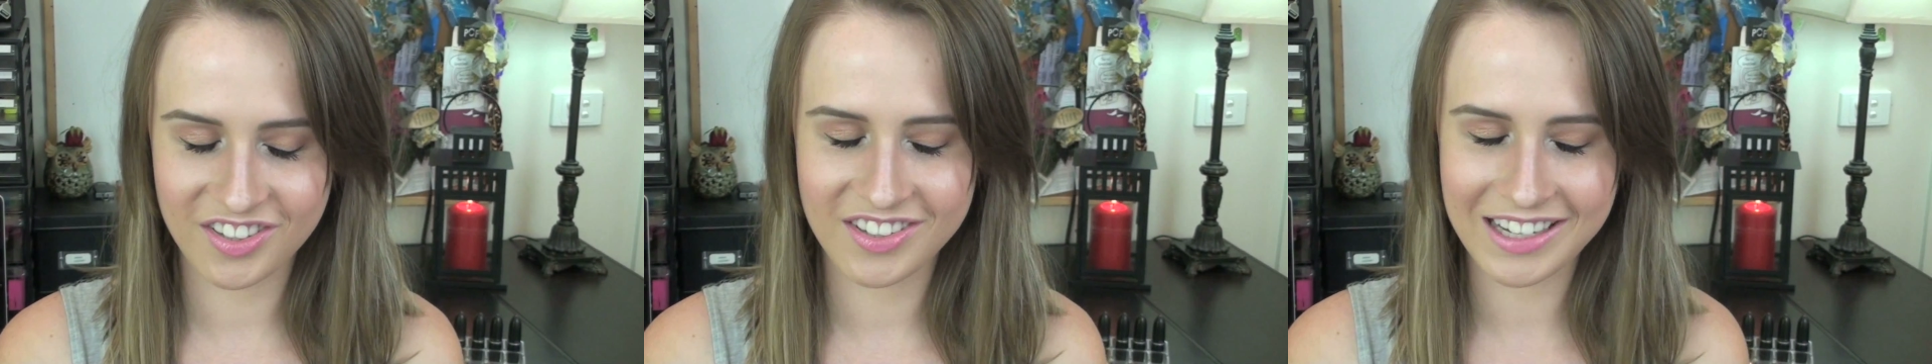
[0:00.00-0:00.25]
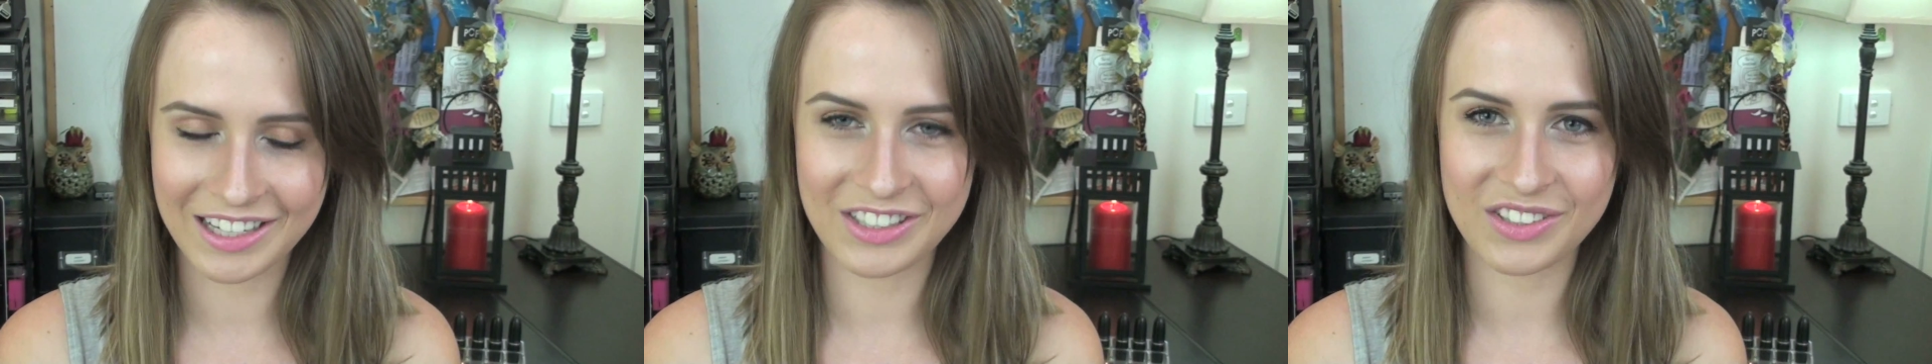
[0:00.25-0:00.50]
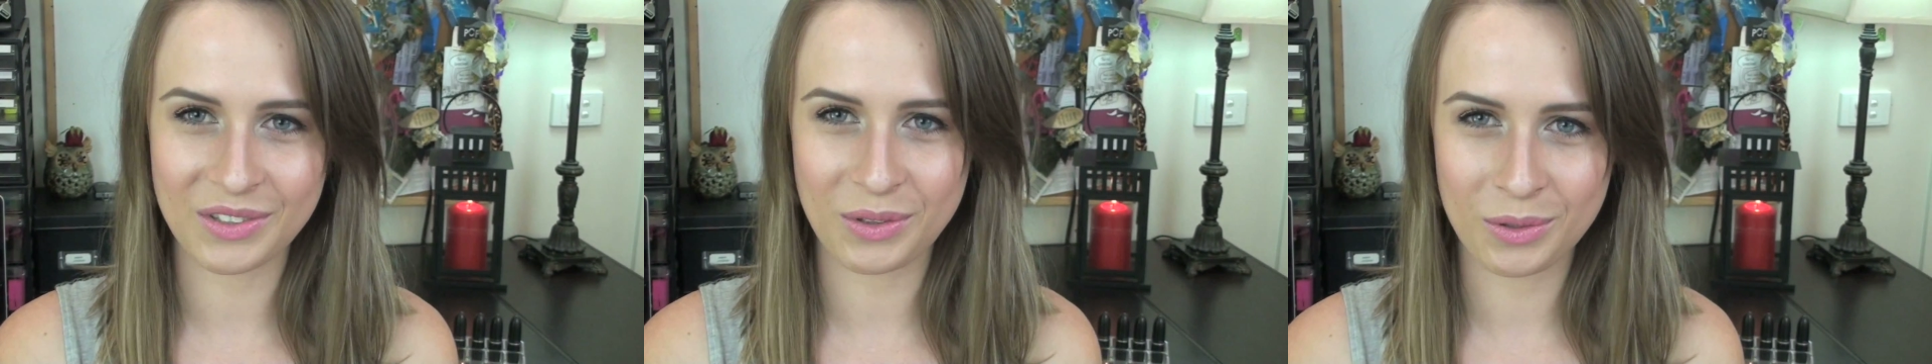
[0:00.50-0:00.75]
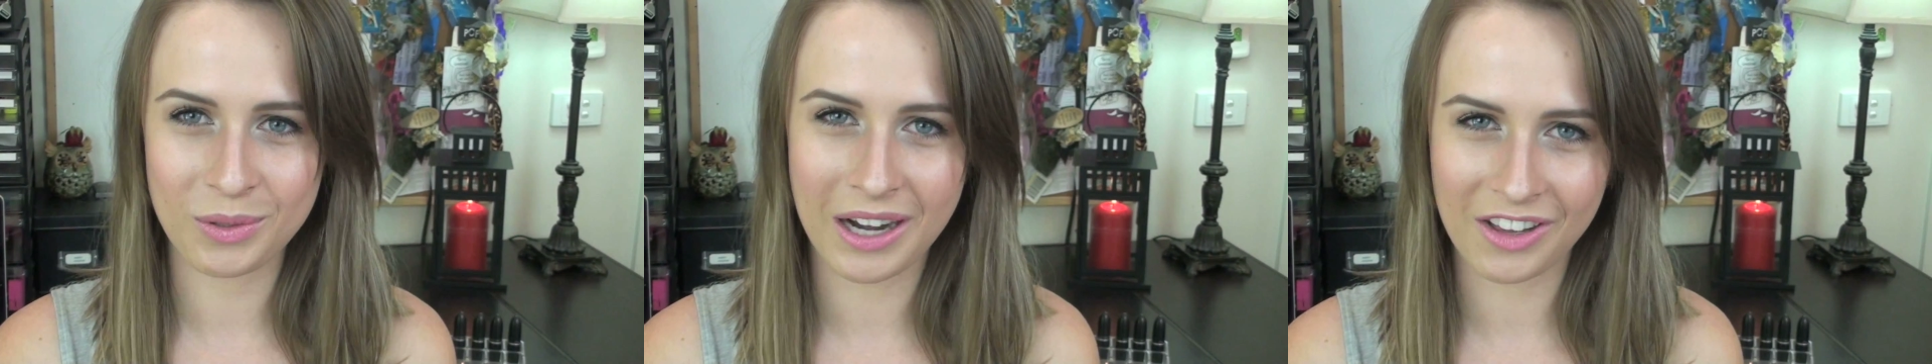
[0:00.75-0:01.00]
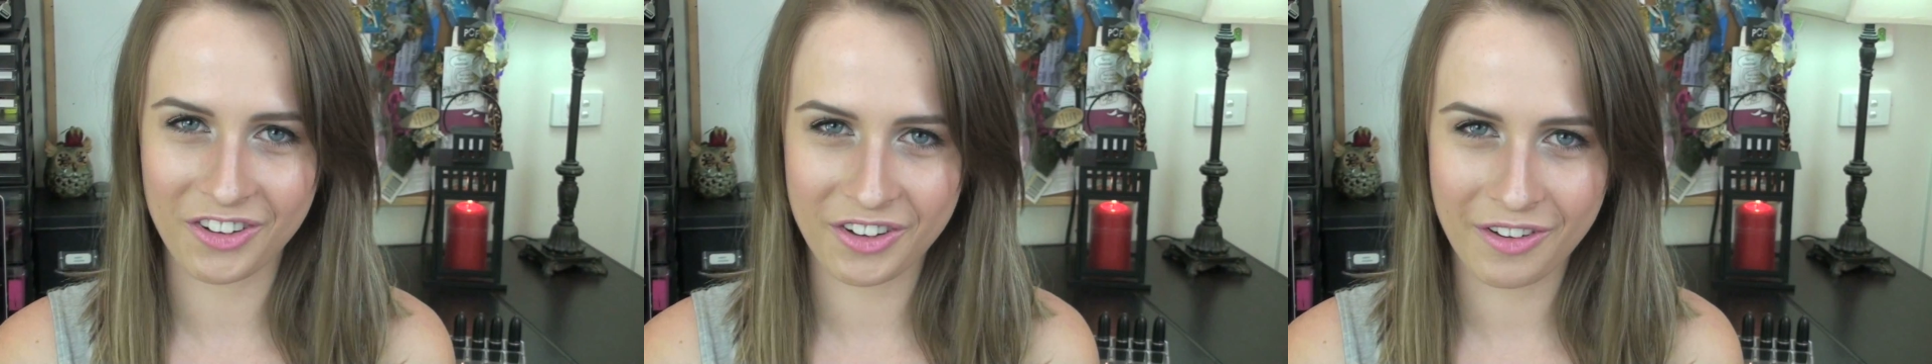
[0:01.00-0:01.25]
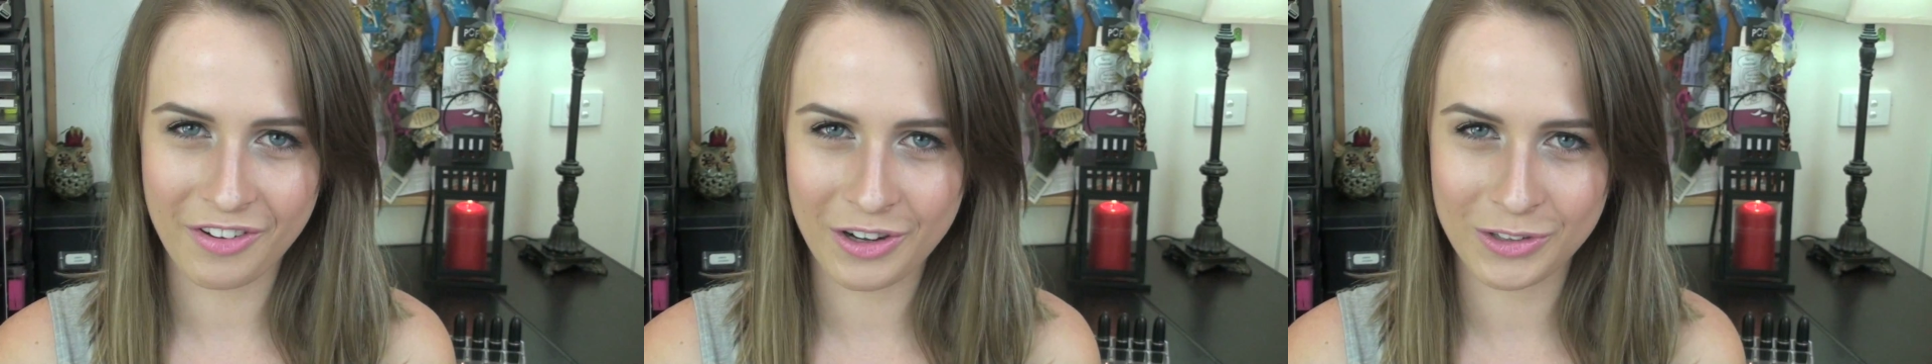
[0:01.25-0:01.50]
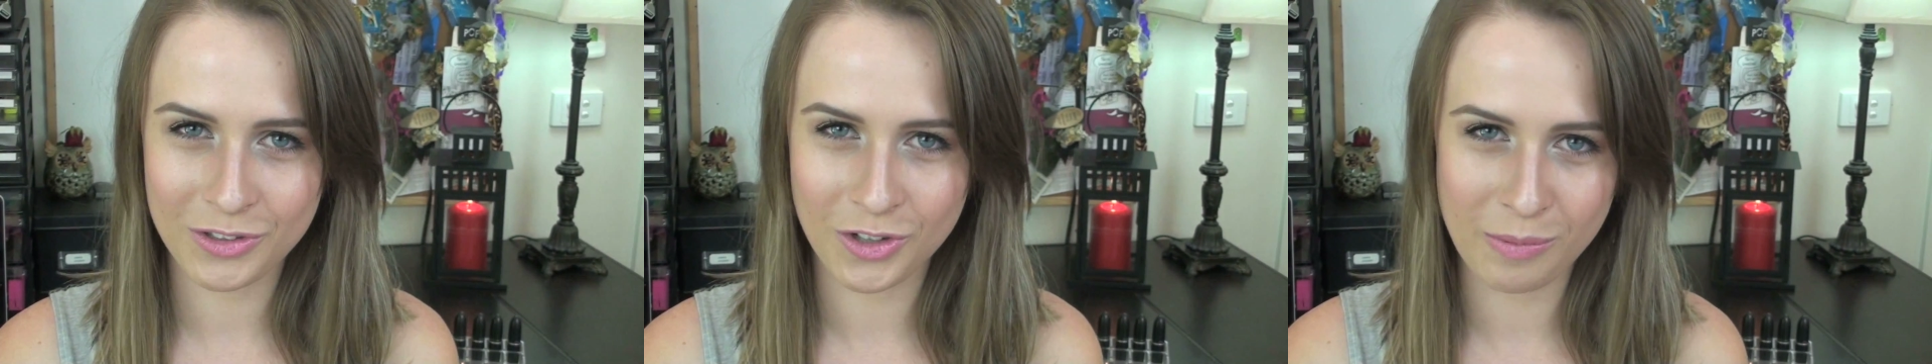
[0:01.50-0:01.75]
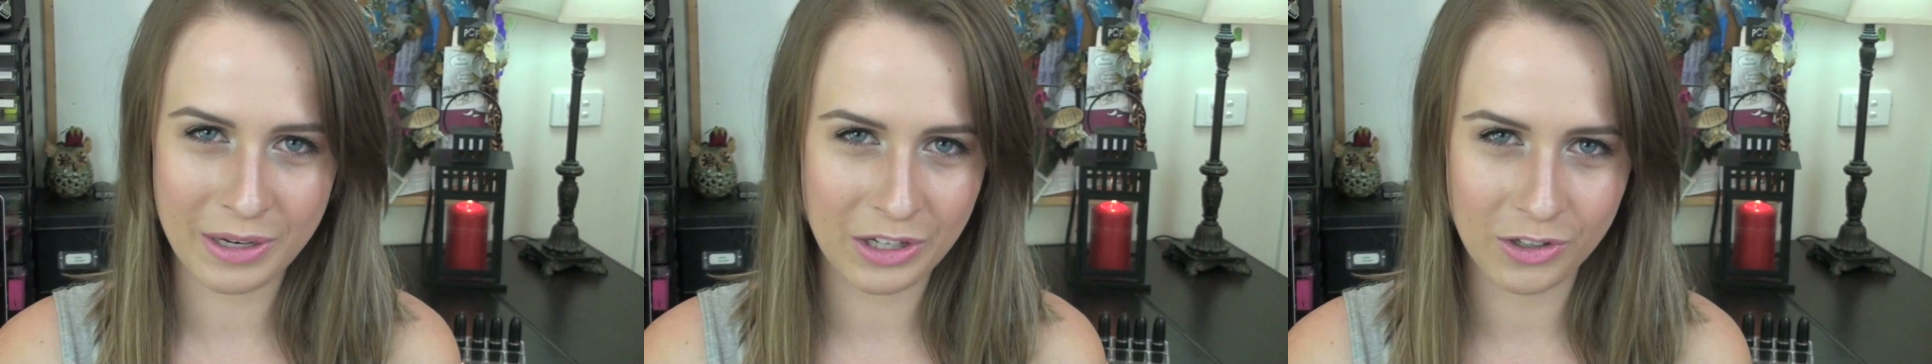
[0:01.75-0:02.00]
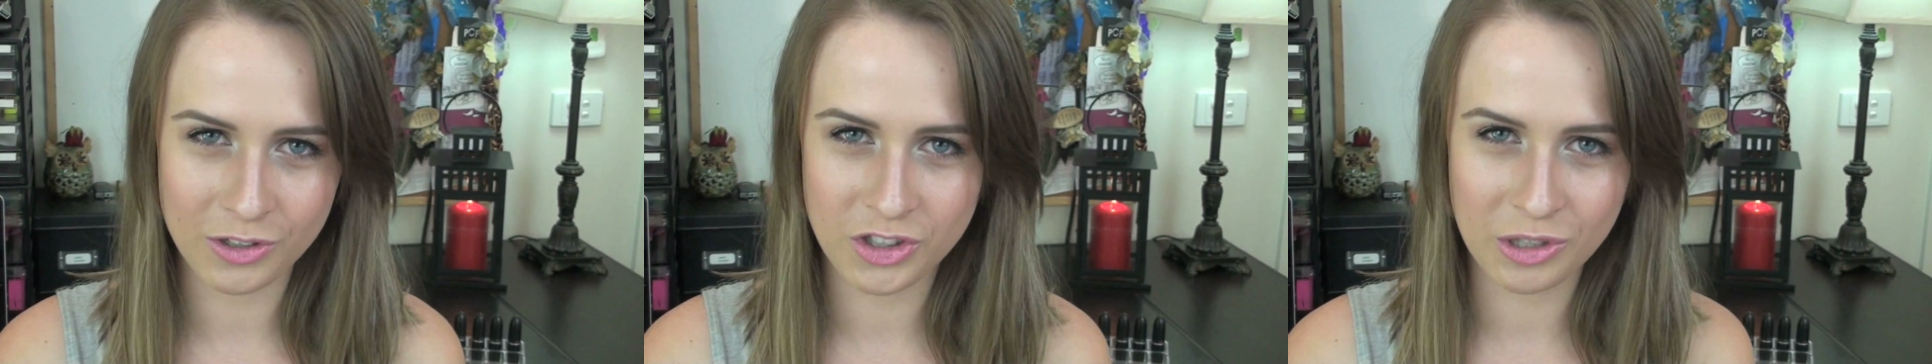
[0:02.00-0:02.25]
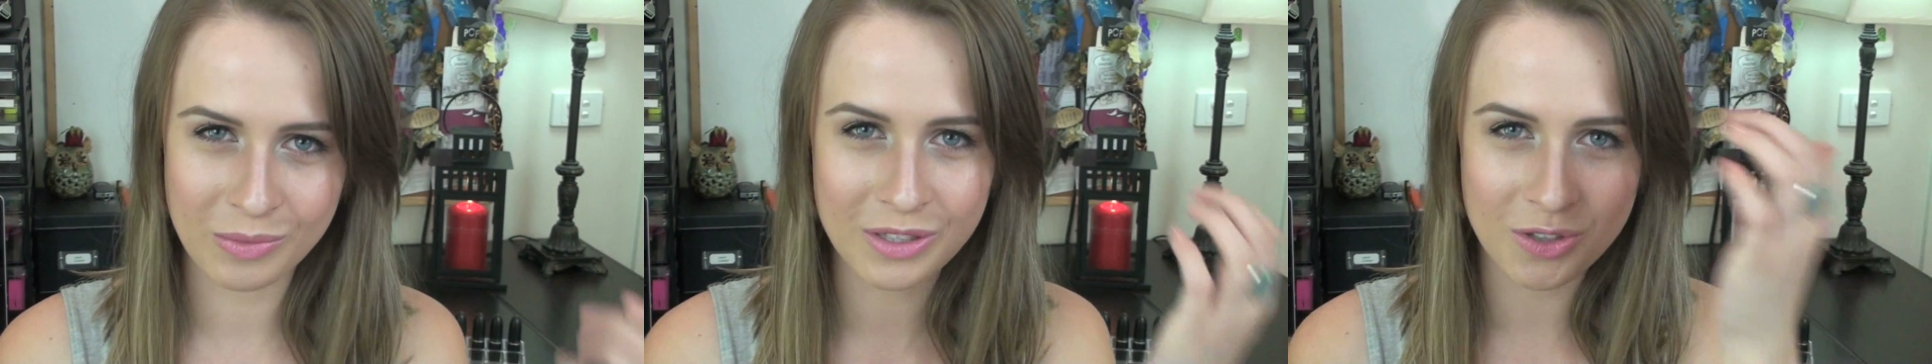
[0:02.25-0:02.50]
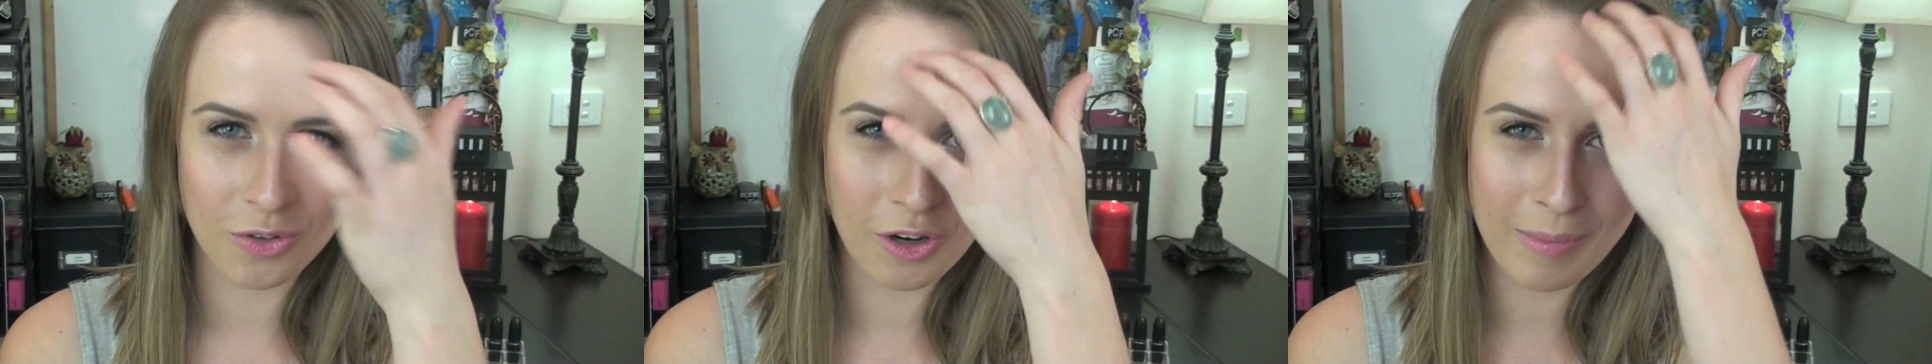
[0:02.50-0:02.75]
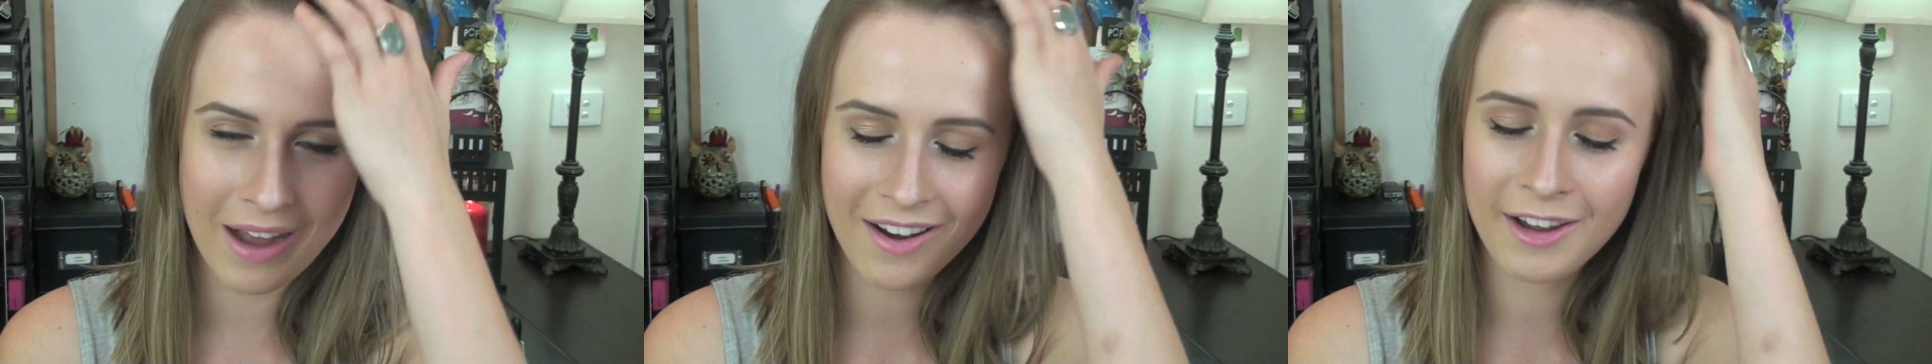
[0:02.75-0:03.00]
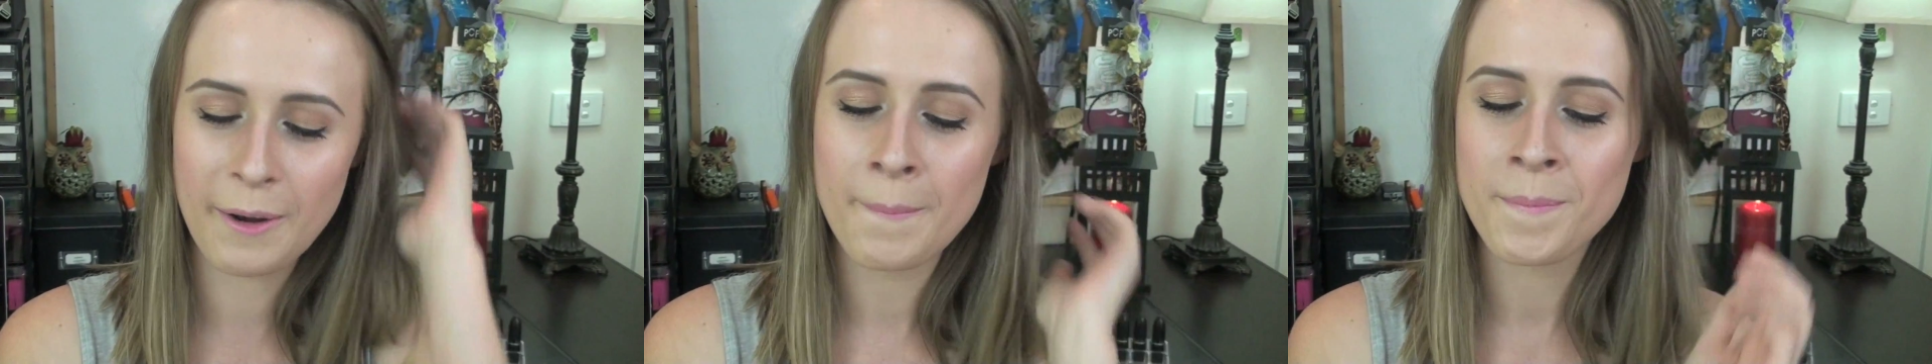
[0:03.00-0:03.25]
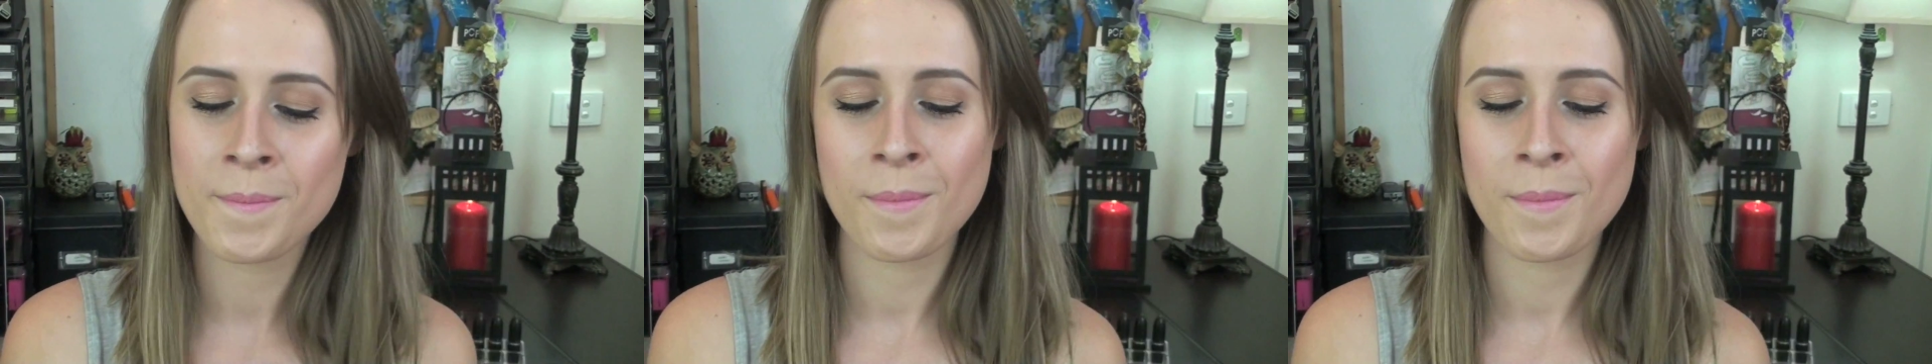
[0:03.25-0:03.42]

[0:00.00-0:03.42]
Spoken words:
such a cool colour, and I've heard so many YouTubers talk about it.